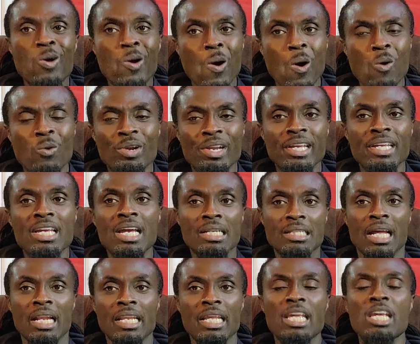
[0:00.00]
only
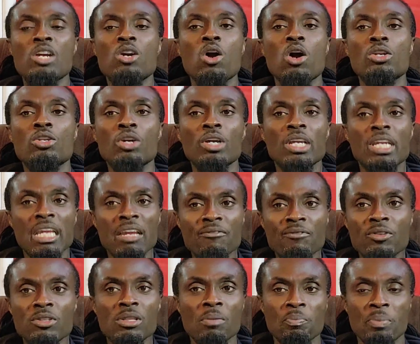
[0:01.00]
that He going to
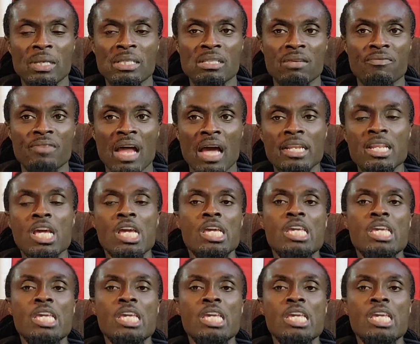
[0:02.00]
give you the piece of land,